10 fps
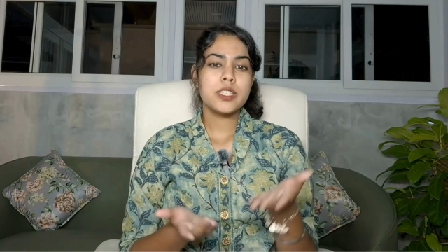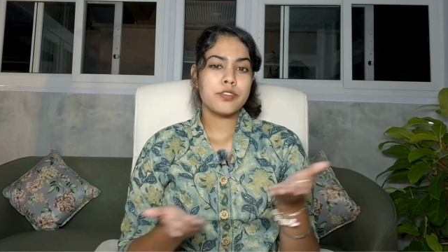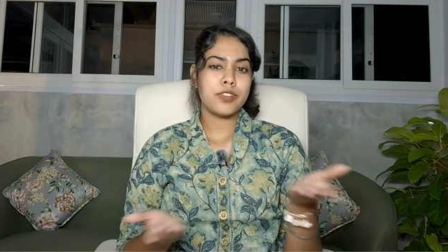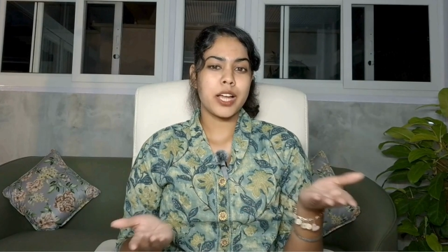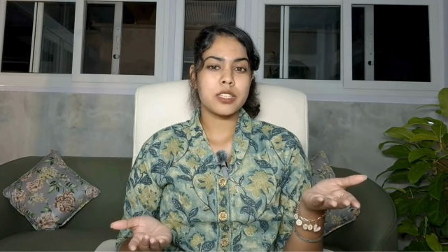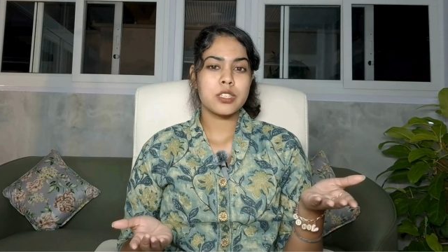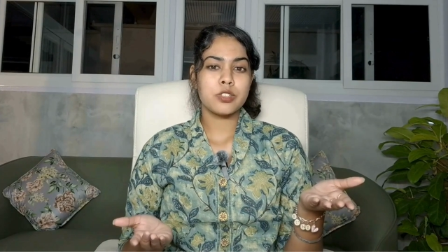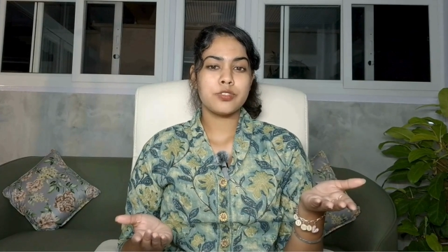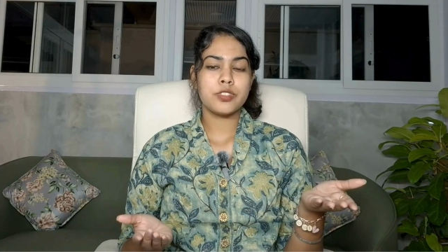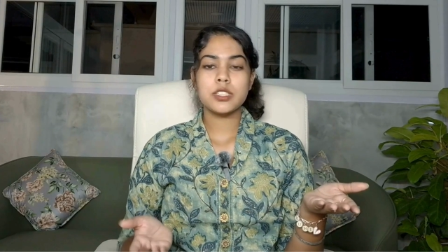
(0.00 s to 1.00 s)
is a flat
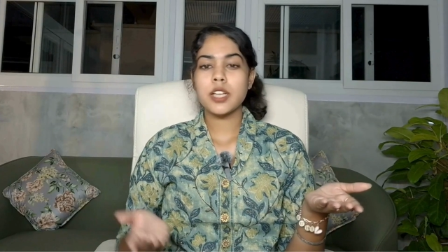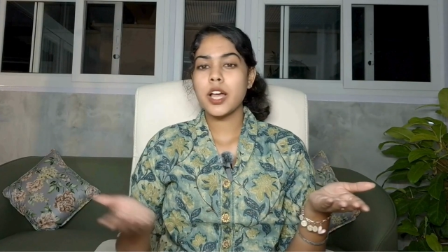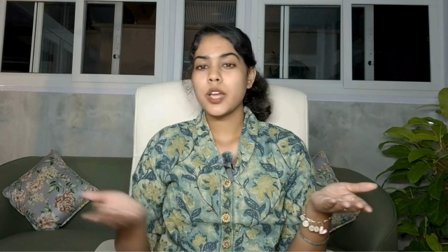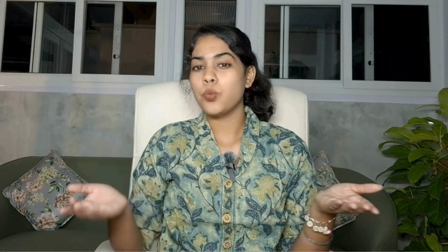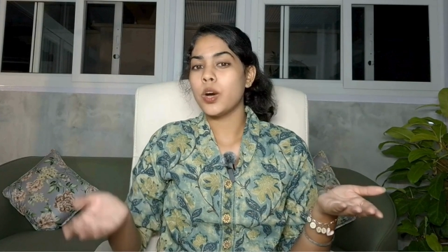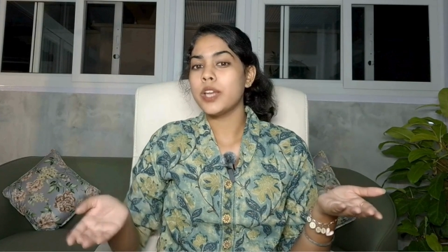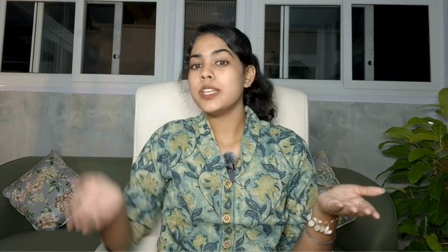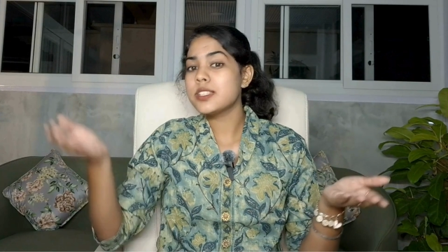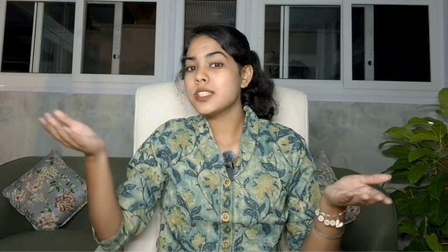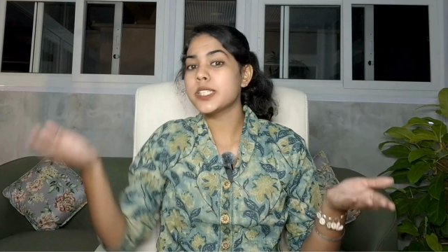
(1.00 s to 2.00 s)
surface and one
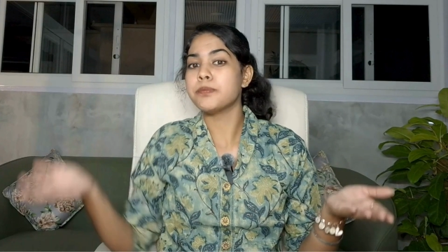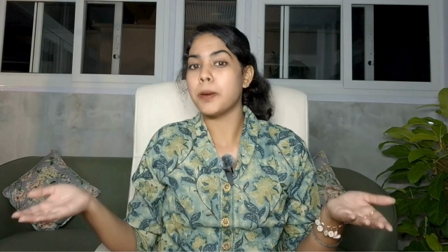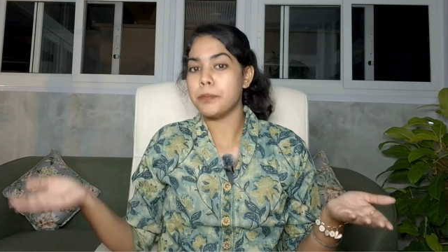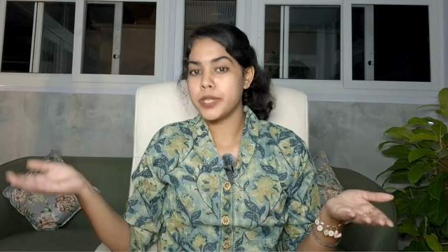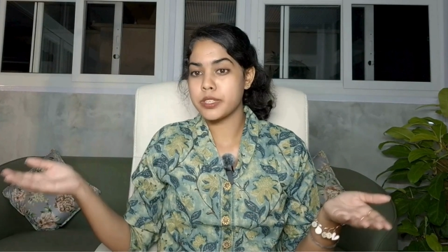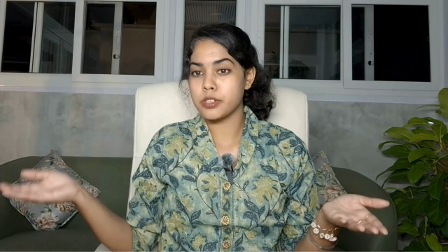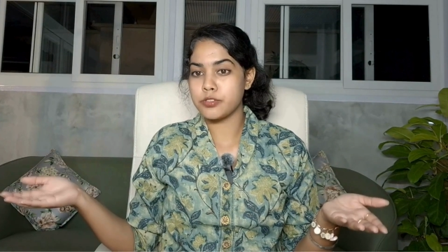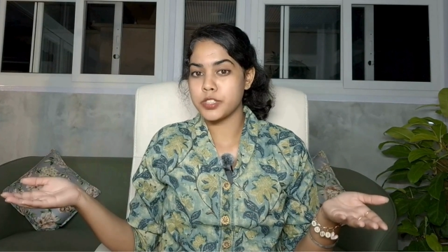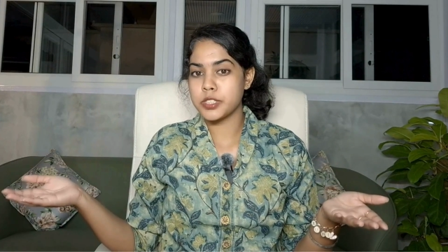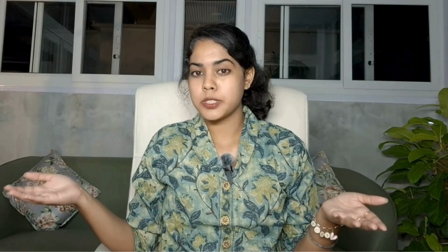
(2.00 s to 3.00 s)
is this bumpy
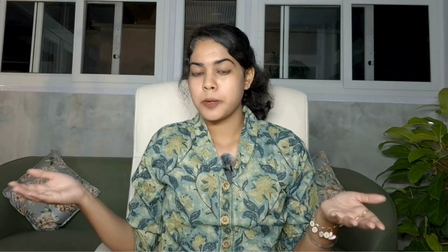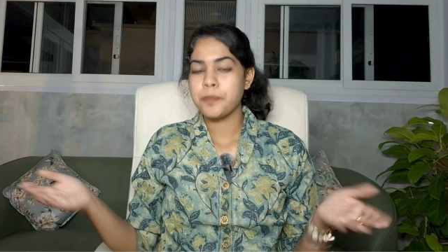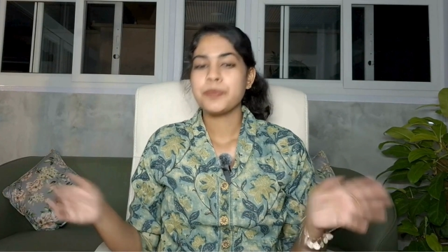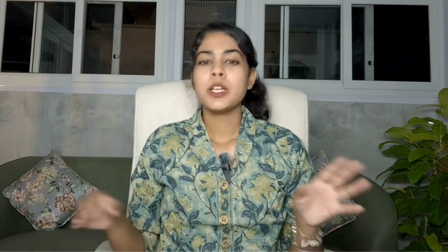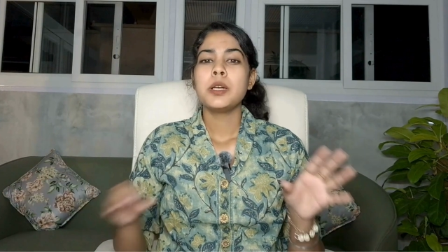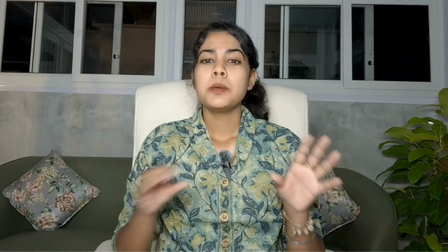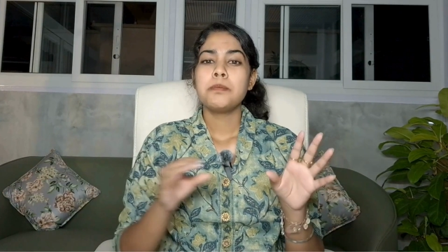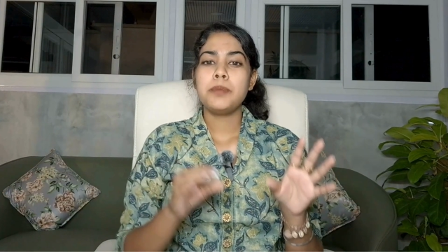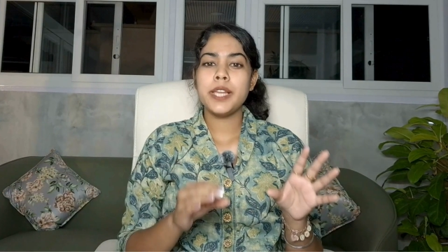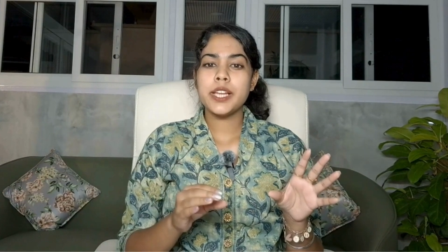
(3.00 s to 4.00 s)
surface.
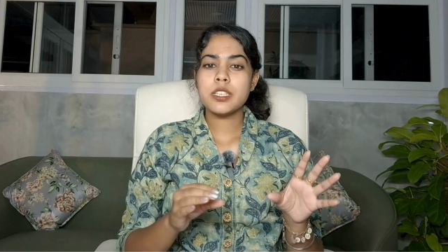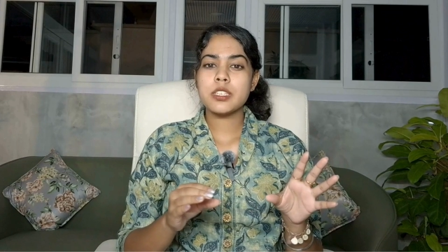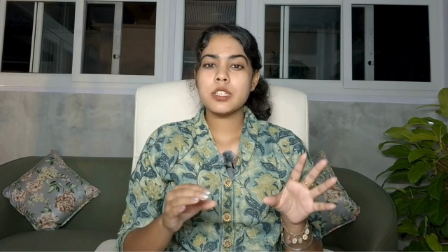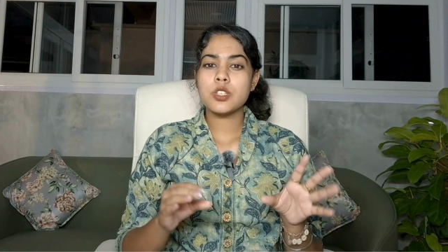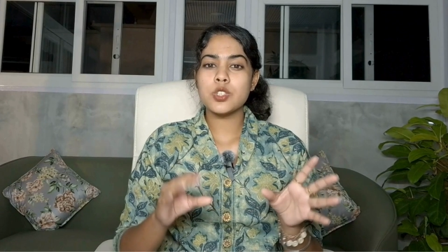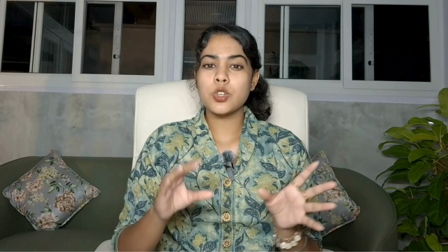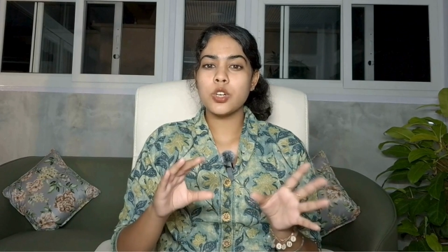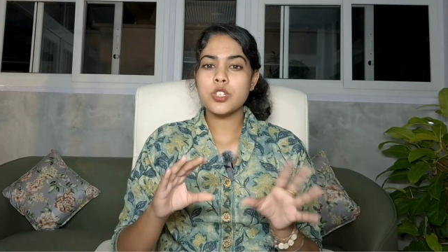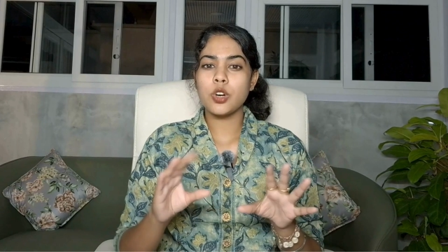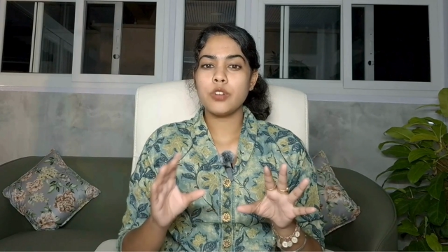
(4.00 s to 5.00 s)
Place
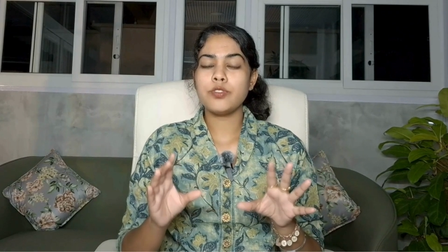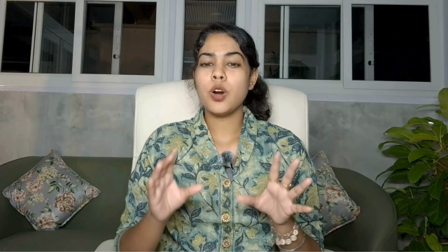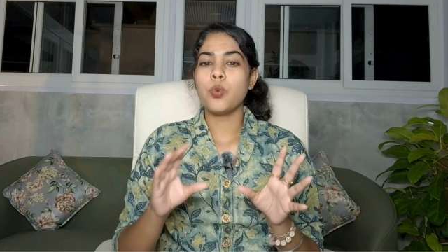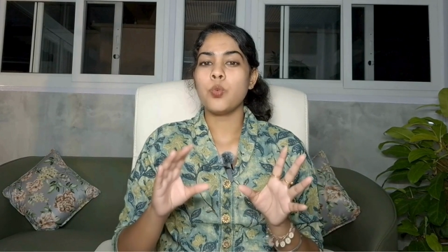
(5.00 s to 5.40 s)
sort of a